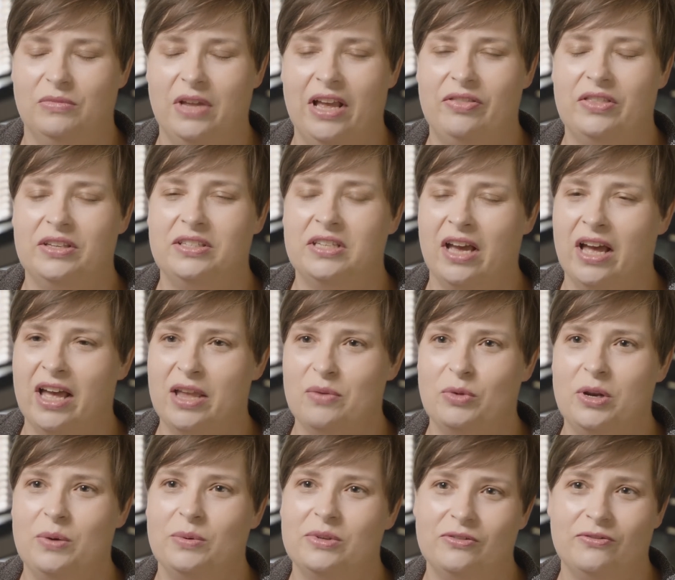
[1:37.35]
At the time
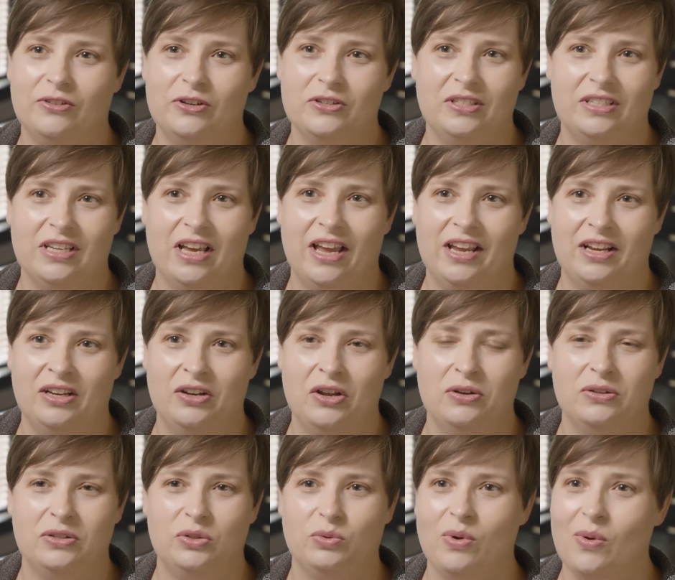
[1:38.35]
when he was first
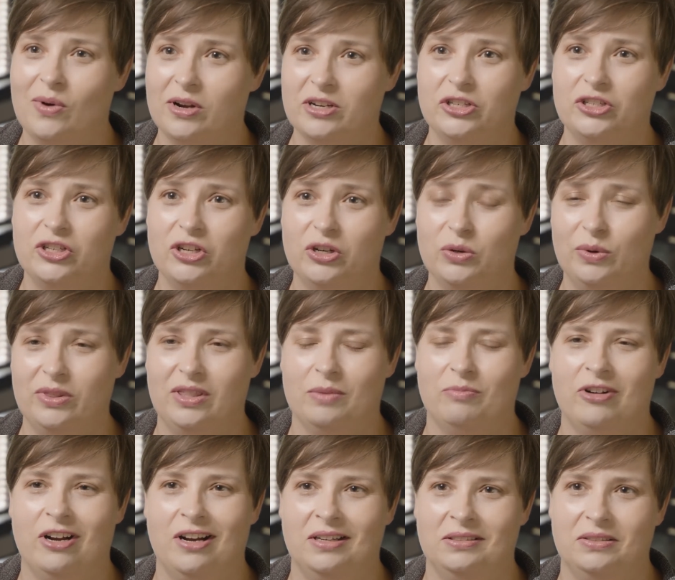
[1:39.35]
diagnosed, we weren't sure what the
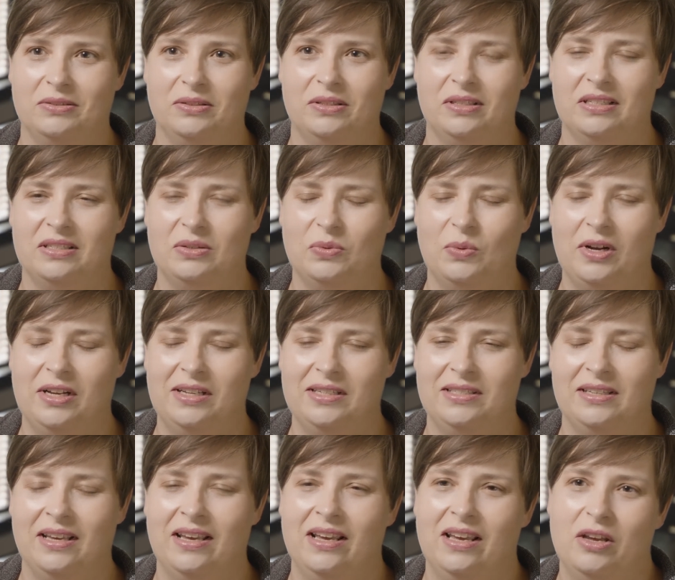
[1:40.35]
prognosis
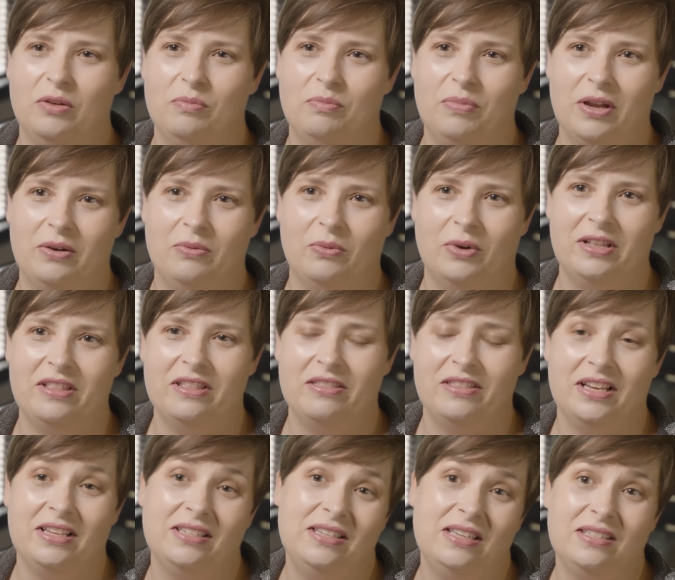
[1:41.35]
was, but one of the
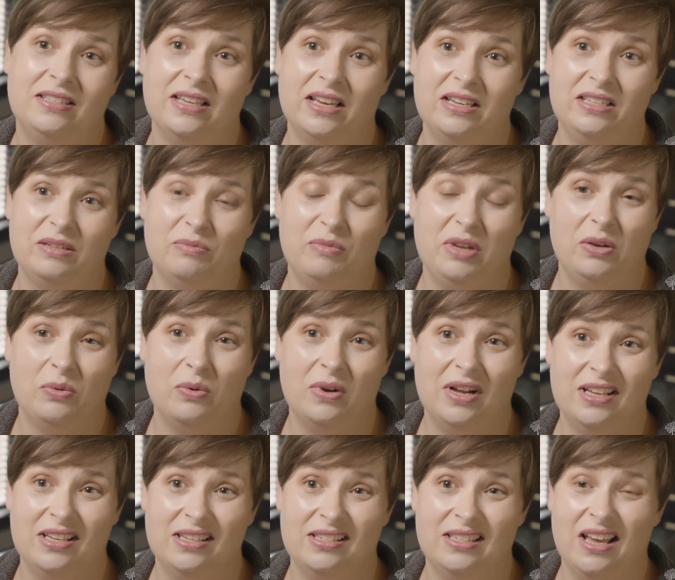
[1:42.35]
things he said to me
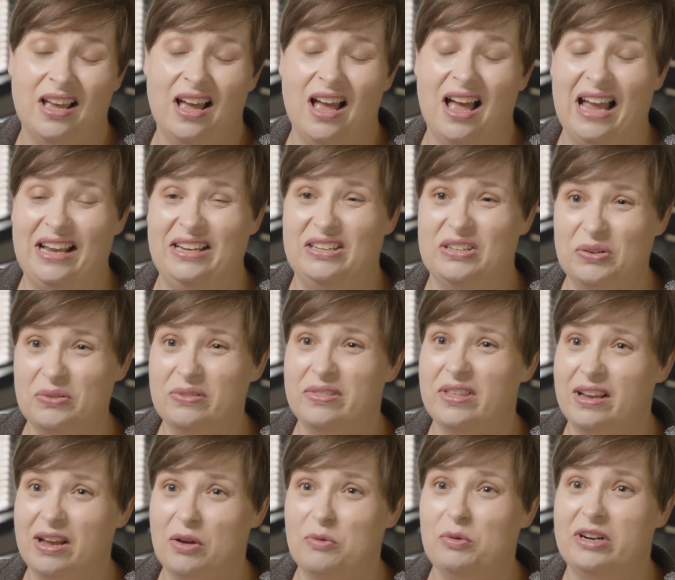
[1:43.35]
was, "I don't
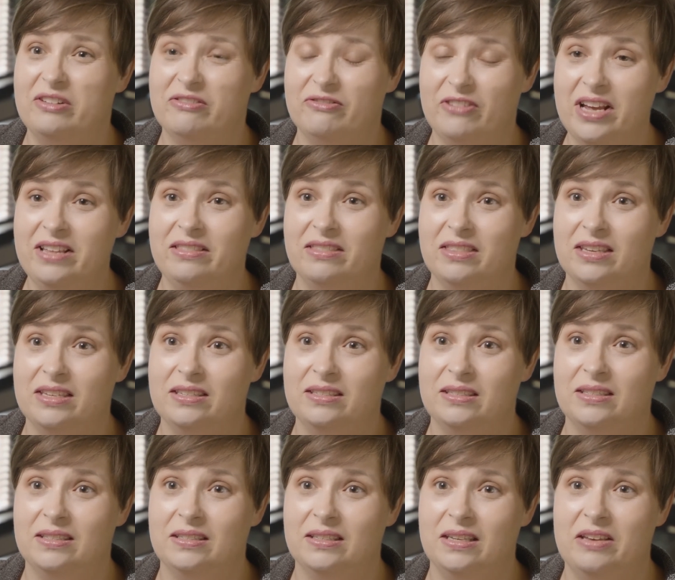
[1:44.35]
think I want to fight
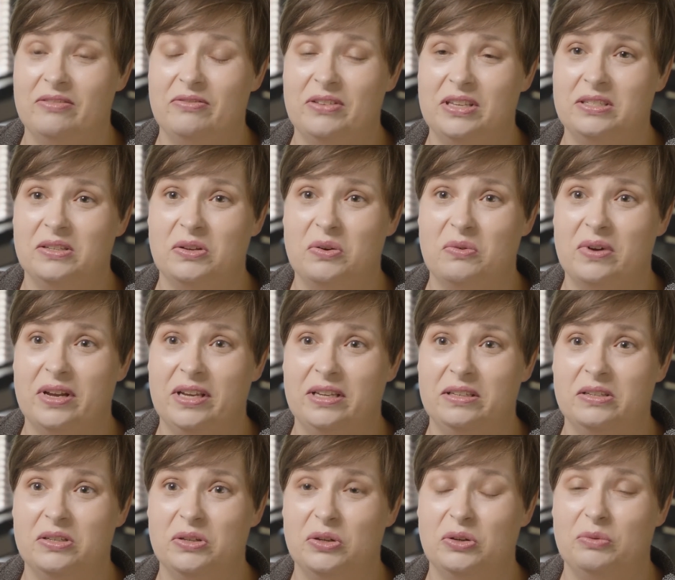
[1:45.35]
this if it's going
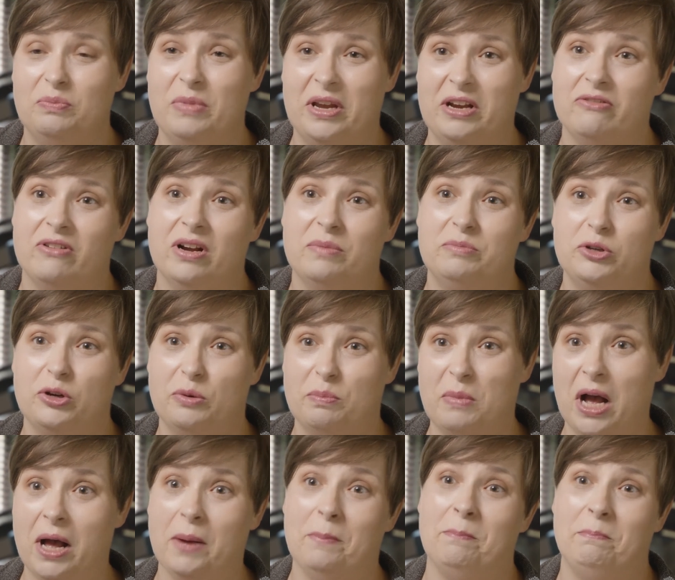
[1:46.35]
to bankrupt your
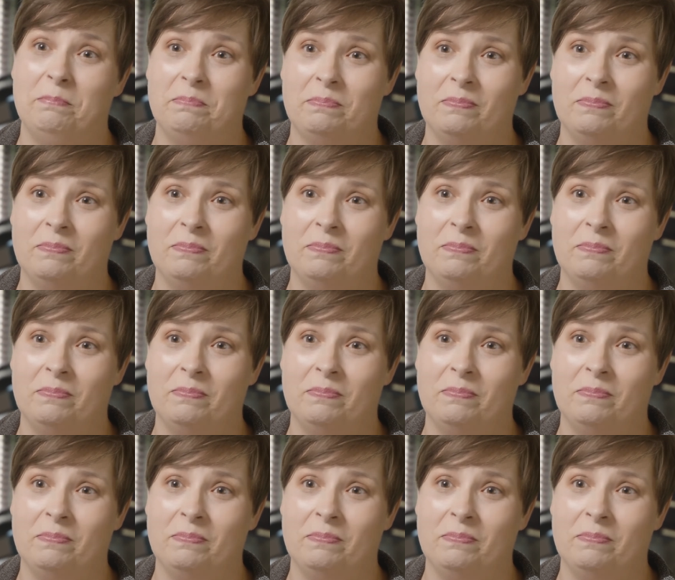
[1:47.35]
mom."